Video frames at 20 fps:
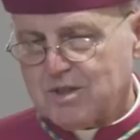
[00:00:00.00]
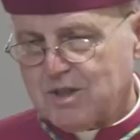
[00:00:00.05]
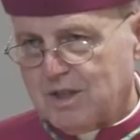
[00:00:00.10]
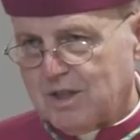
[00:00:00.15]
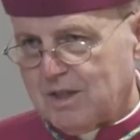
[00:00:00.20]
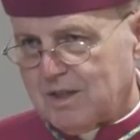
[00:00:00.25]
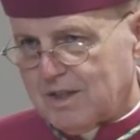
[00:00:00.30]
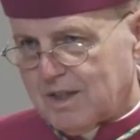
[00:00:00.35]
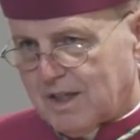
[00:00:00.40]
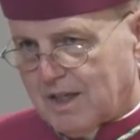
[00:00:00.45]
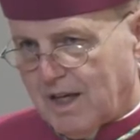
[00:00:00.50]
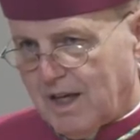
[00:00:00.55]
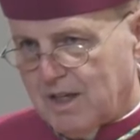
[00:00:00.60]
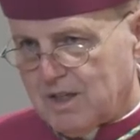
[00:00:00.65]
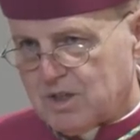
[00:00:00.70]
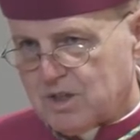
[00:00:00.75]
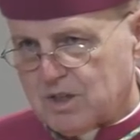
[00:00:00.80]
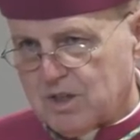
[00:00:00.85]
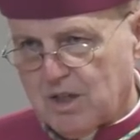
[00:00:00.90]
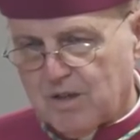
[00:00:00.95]
as in the
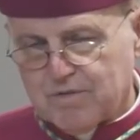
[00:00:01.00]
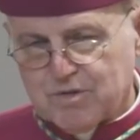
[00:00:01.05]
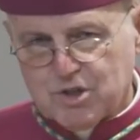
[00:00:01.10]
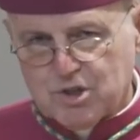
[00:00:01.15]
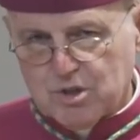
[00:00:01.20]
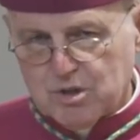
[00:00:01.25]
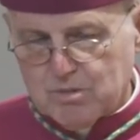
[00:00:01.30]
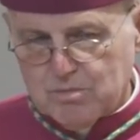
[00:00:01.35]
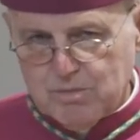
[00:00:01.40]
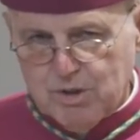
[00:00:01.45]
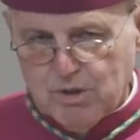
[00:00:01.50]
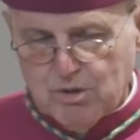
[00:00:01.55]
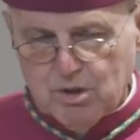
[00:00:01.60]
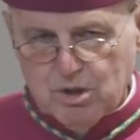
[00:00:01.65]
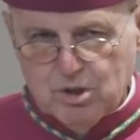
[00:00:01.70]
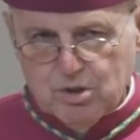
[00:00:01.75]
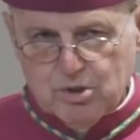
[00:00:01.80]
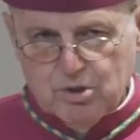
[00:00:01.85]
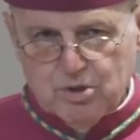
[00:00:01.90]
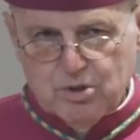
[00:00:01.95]
case of certain
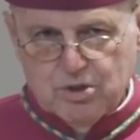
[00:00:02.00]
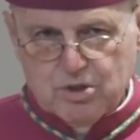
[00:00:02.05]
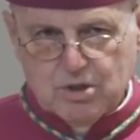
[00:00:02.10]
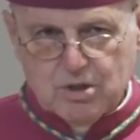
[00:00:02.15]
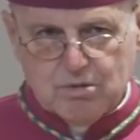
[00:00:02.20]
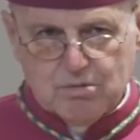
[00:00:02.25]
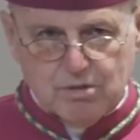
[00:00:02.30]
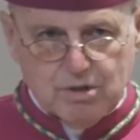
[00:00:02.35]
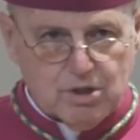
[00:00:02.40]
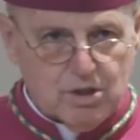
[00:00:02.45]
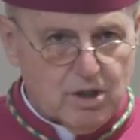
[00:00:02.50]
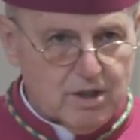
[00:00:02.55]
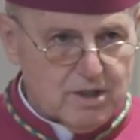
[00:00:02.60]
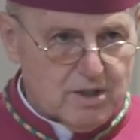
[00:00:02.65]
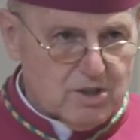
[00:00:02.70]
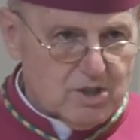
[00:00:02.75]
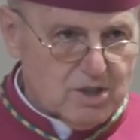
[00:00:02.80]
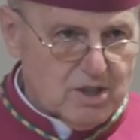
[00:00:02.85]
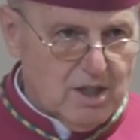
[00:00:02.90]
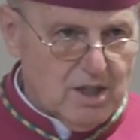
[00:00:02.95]
miracles
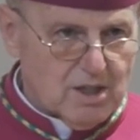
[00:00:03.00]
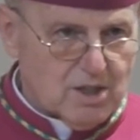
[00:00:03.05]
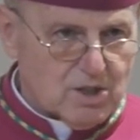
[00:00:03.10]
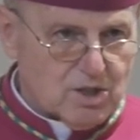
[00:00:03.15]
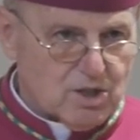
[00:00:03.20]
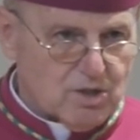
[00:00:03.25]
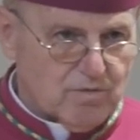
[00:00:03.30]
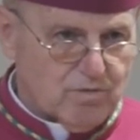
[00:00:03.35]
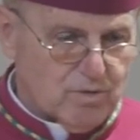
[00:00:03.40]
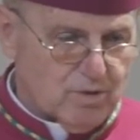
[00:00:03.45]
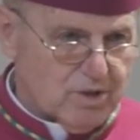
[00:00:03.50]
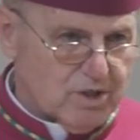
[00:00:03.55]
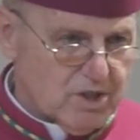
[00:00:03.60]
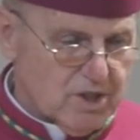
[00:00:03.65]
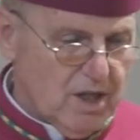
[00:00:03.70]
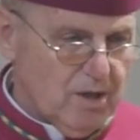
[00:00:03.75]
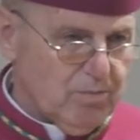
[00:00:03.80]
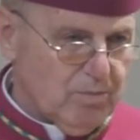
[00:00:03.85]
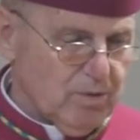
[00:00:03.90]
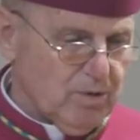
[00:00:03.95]
regarding saints, for
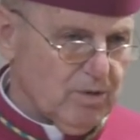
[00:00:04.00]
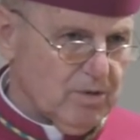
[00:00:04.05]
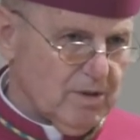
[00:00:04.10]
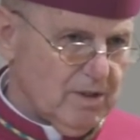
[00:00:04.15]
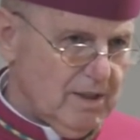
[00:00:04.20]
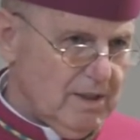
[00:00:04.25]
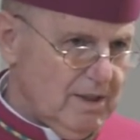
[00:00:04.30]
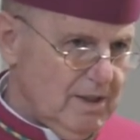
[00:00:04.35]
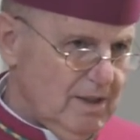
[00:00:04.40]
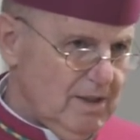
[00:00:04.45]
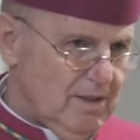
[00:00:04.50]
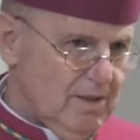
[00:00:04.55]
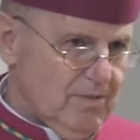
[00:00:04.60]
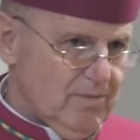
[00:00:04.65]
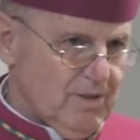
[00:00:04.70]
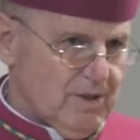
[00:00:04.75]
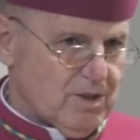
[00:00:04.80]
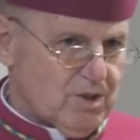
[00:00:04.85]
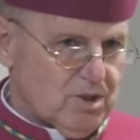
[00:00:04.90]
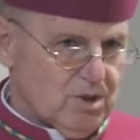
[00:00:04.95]
example,
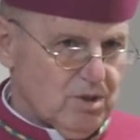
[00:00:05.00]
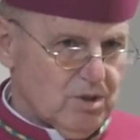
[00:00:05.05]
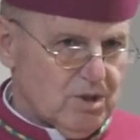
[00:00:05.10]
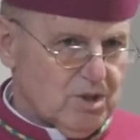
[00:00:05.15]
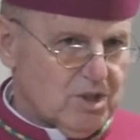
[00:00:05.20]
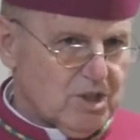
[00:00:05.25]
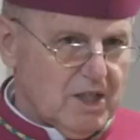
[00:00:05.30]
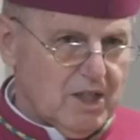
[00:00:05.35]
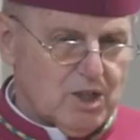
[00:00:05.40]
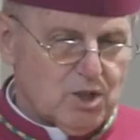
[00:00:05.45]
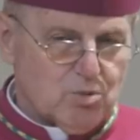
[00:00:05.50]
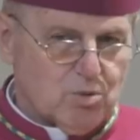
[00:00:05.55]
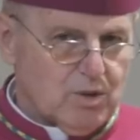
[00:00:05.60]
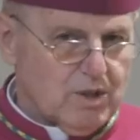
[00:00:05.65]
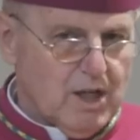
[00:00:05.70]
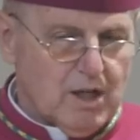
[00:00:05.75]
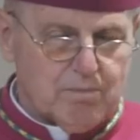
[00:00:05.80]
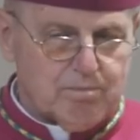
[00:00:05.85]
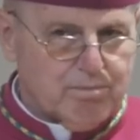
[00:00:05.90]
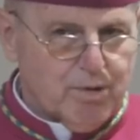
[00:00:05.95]
that certain saints
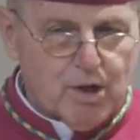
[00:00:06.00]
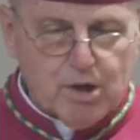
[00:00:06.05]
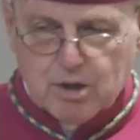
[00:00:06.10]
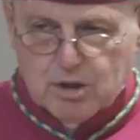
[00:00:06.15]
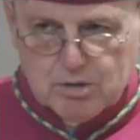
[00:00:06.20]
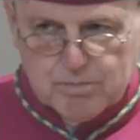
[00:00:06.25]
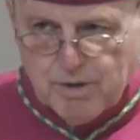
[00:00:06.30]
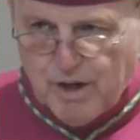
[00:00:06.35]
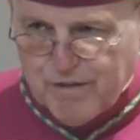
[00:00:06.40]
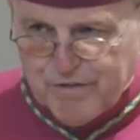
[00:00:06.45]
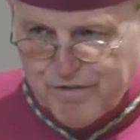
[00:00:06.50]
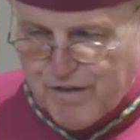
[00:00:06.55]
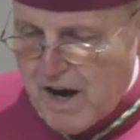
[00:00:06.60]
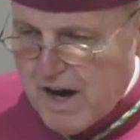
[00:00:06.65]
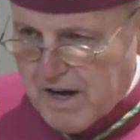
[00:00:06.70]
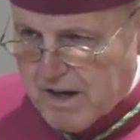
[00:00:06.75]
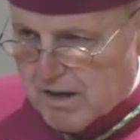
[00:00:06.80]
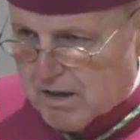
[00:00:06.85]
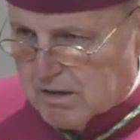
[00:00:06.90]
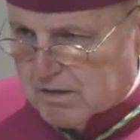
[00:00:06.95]
were not burned by
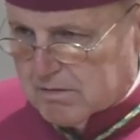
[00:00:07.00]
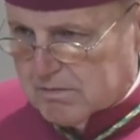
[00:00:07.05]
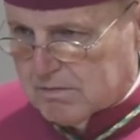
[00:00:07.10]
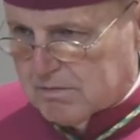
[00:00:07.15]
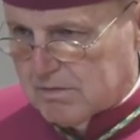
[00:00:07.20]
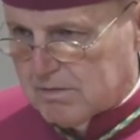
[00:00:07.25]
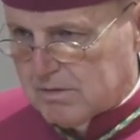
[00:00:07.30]
fire